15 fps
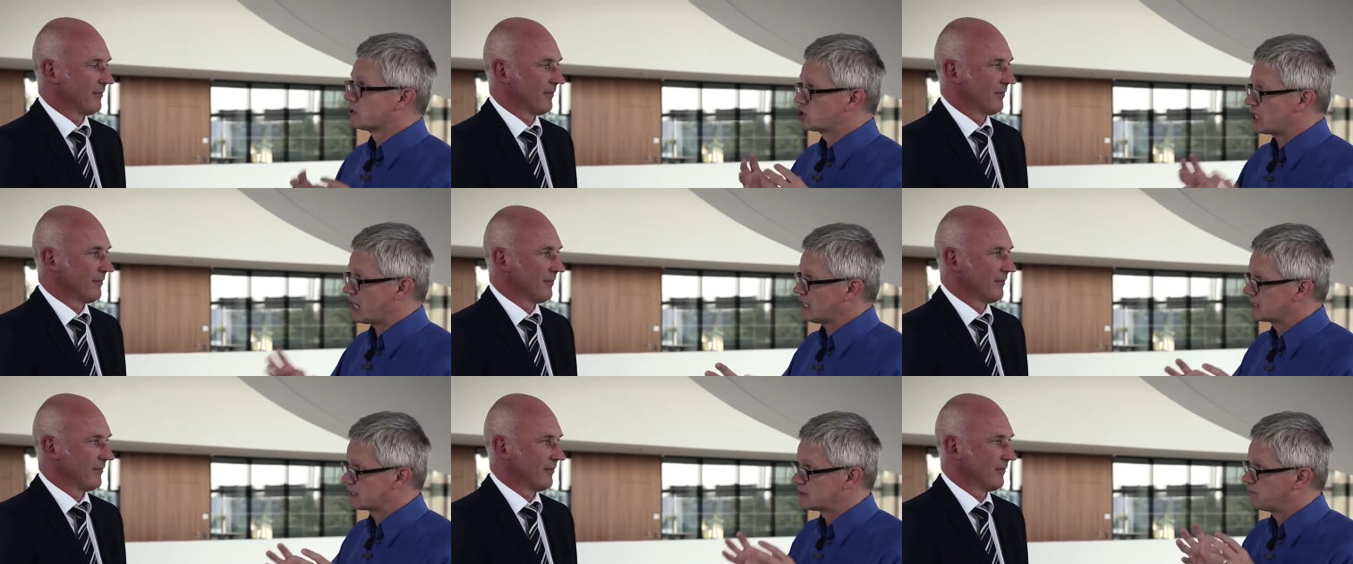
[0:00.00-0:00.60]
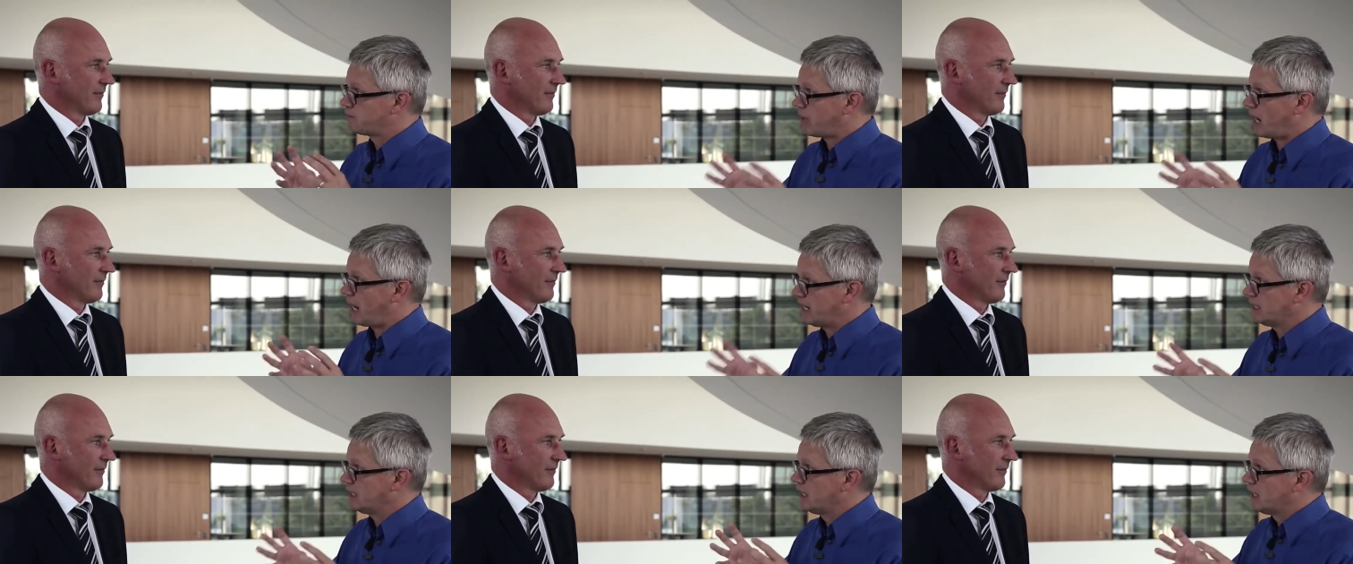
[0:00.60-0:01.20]
Speaker 1: just
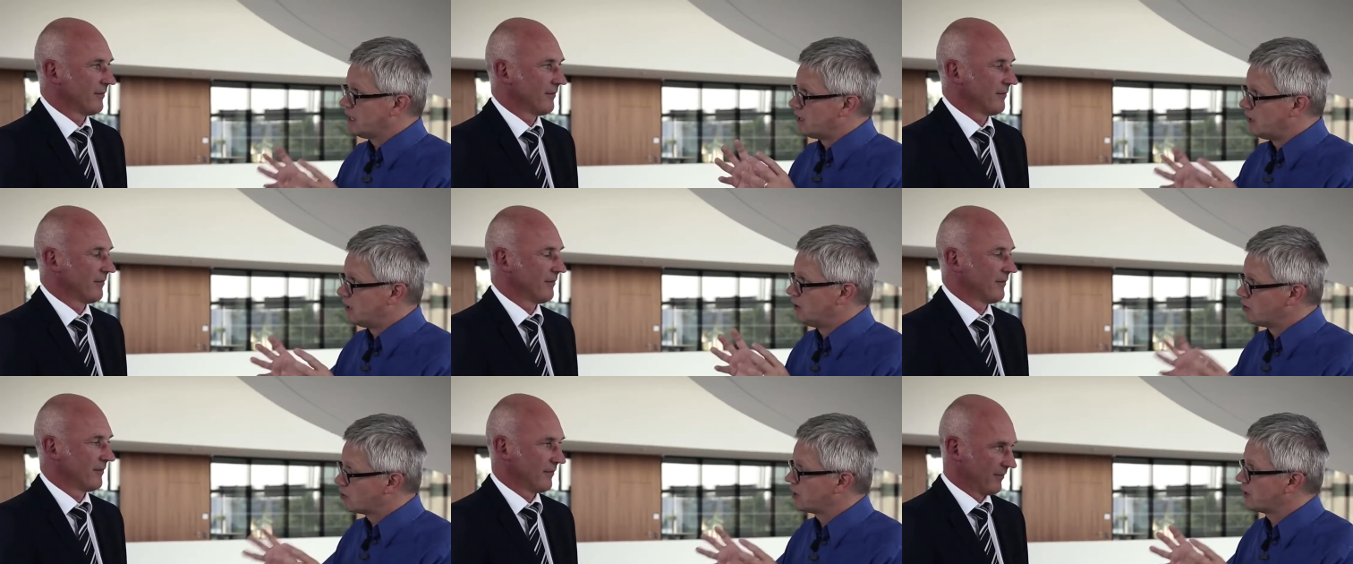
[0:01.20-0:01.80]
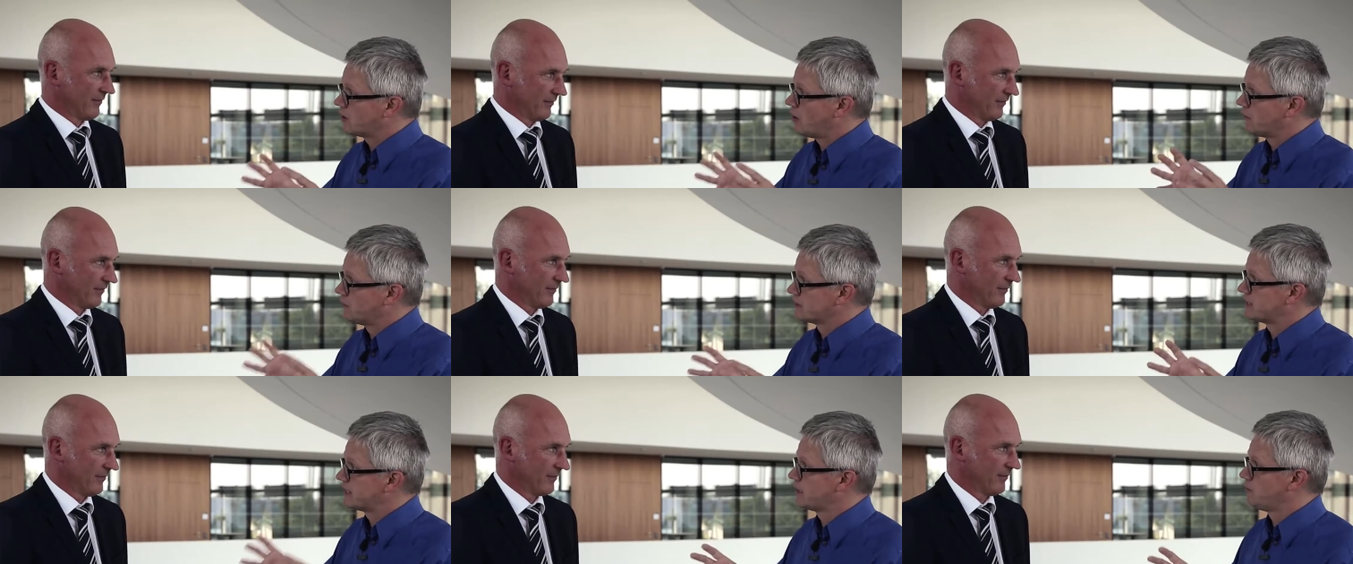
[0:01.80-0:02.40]
by looking
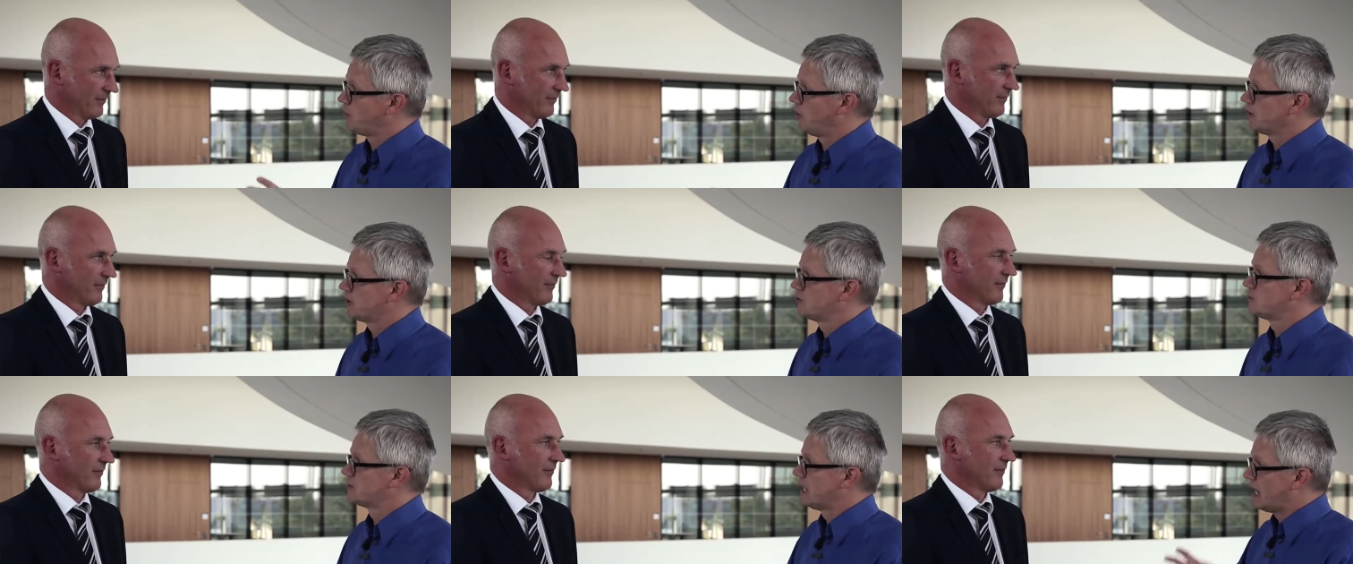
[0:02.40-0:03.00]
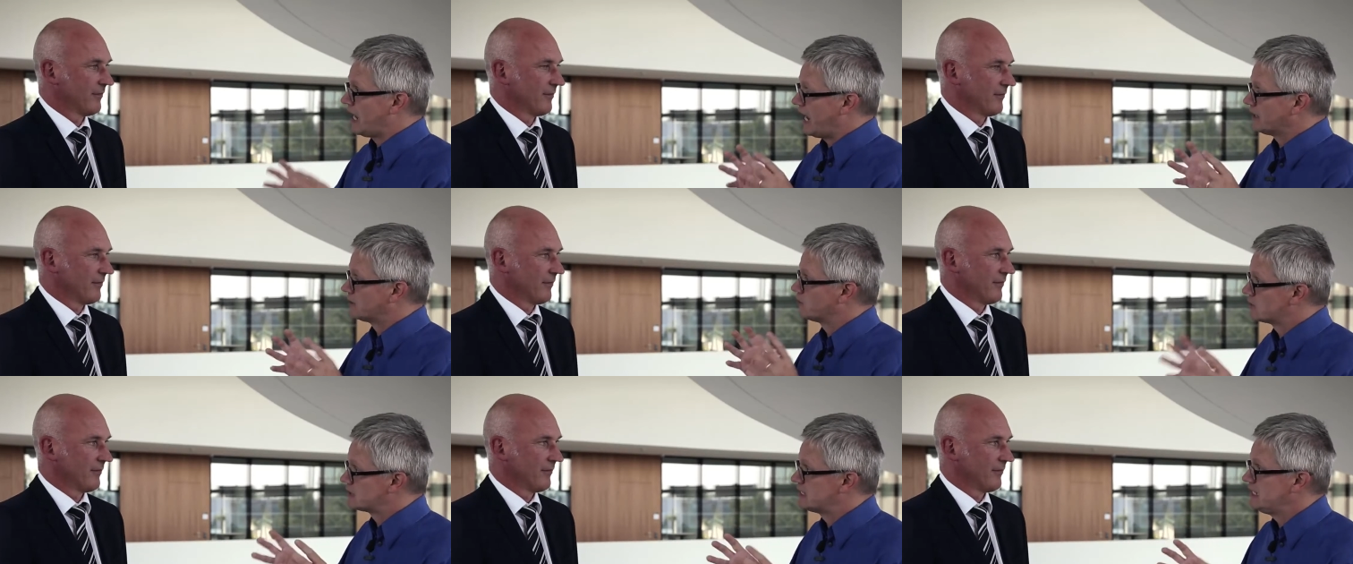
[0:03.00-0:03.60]
on single molecules and
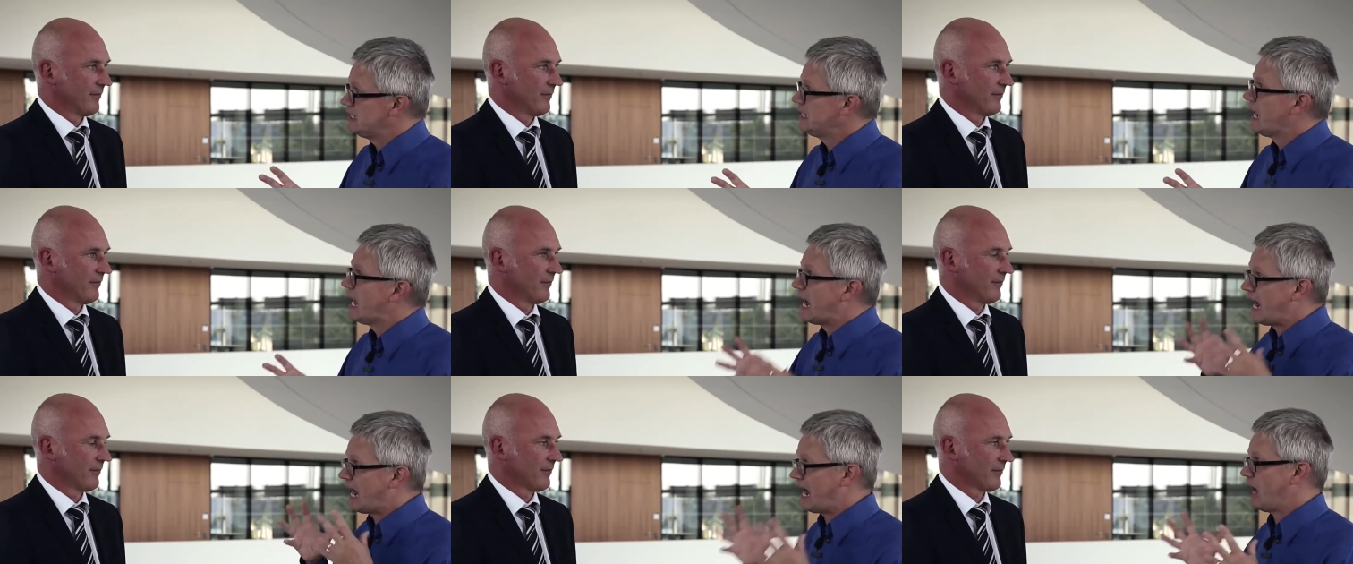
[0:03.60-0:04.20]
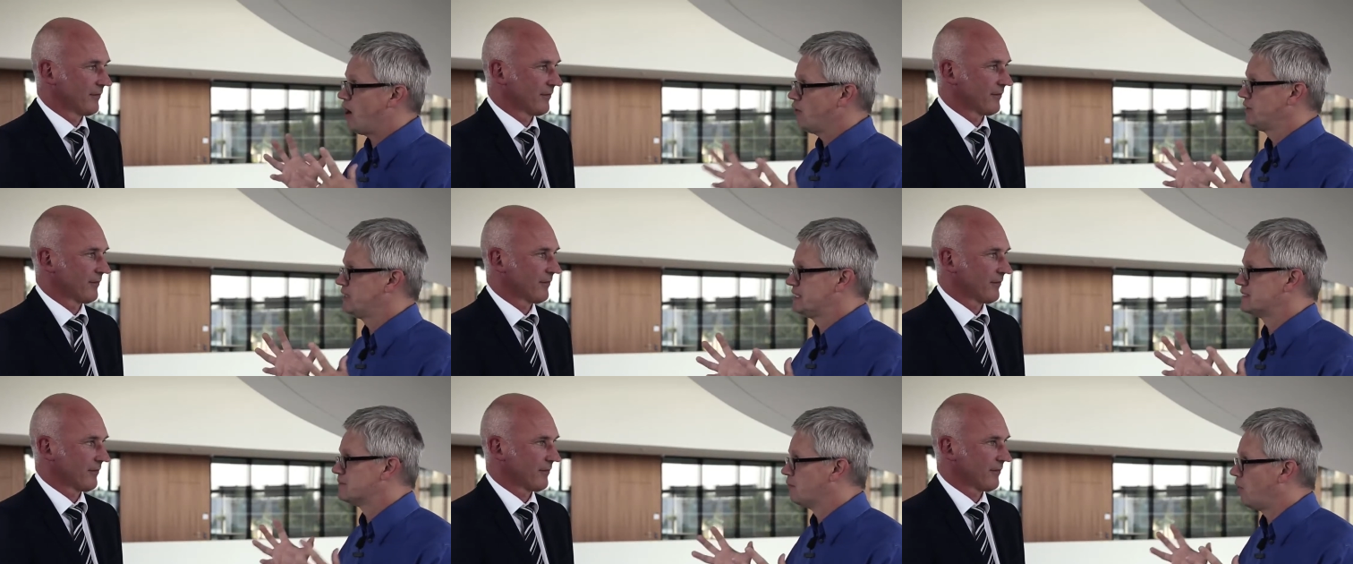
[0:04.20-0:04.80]
to see how
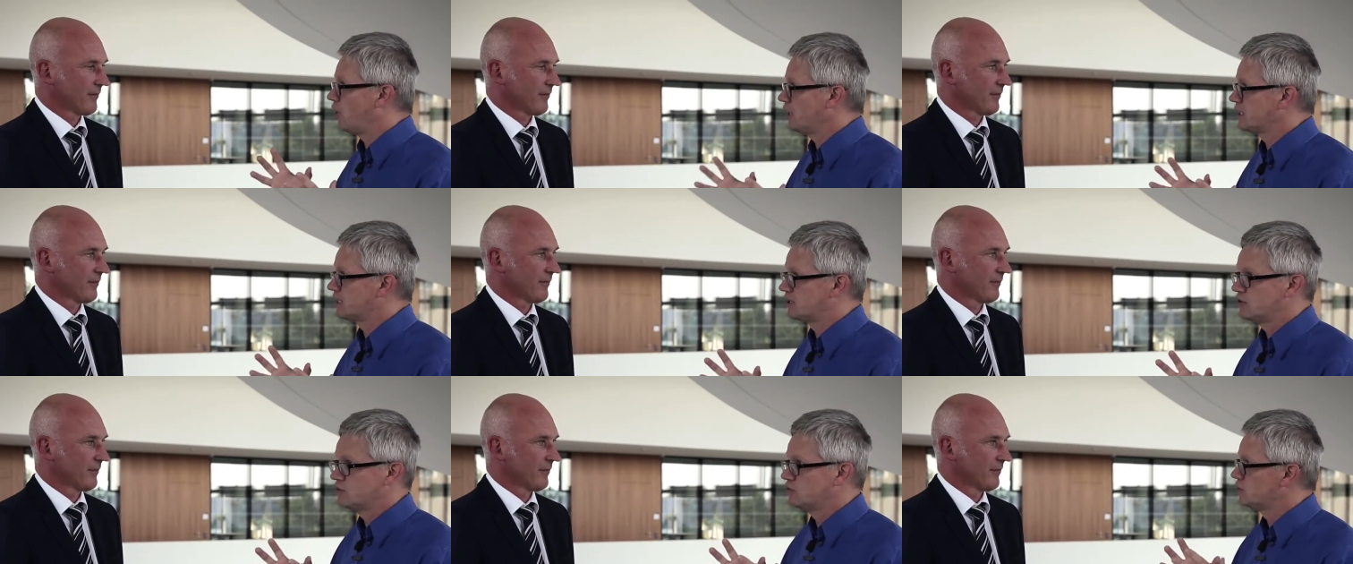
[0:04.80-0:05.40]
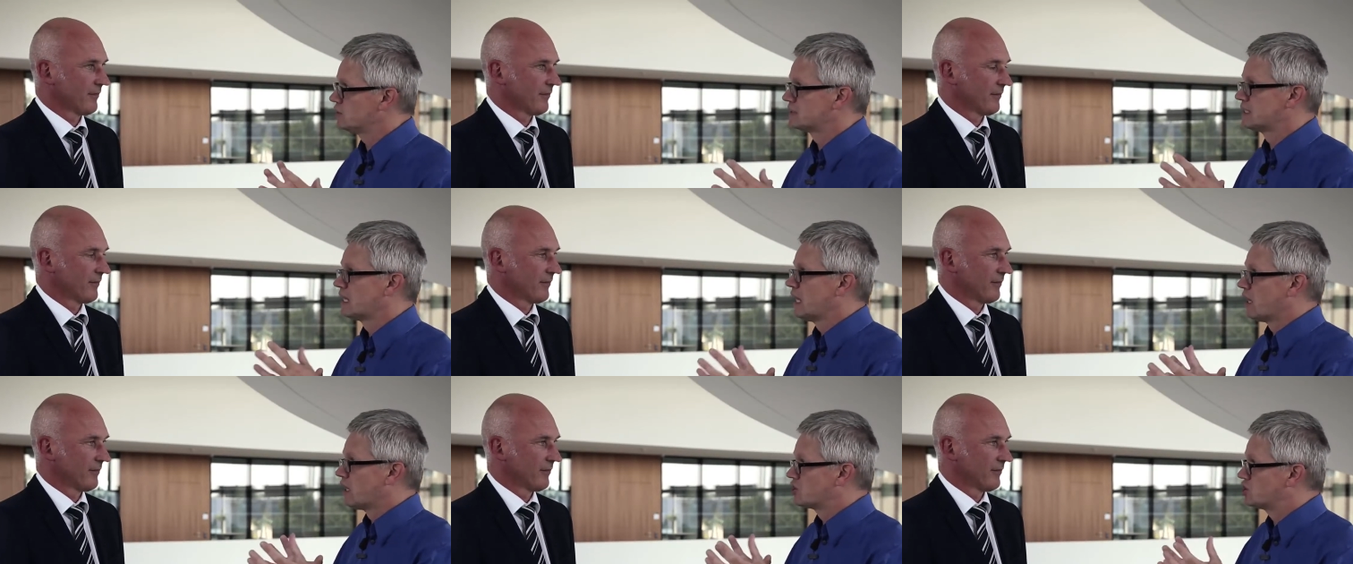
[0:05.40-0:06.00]
these molecules
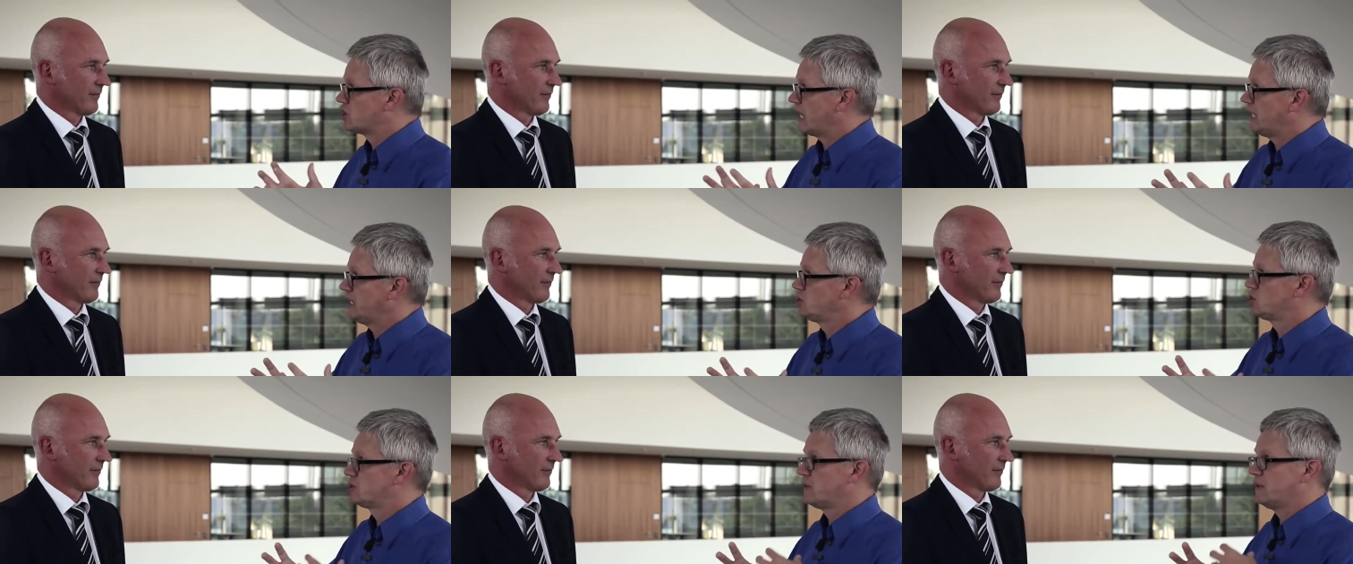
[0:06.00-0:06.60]
change